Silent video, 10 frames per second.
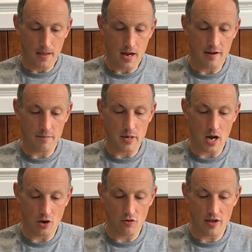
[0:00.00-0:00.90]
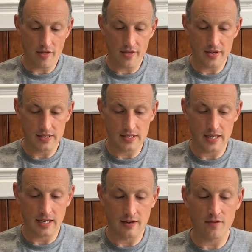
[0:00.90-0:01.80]
I have been hungry and thirsty,
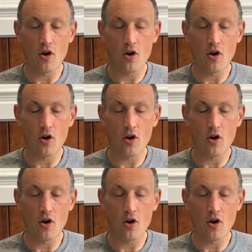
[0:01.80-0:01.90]
and I have